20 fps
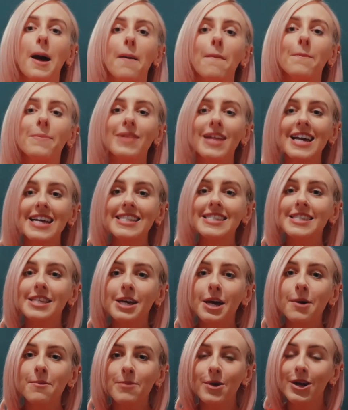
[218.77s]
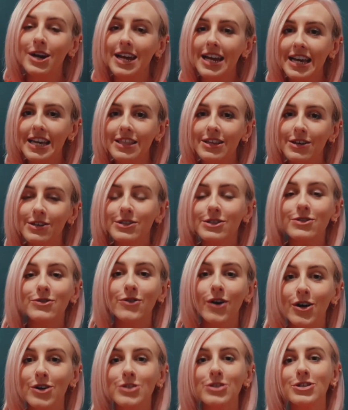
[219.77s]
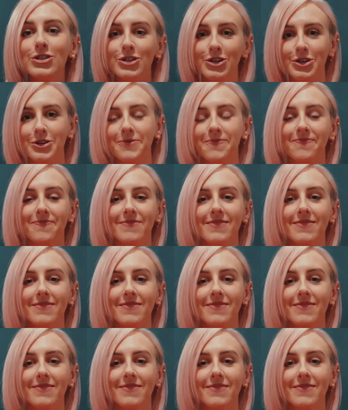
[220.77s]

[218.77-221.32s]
Bless the community that surrounds you.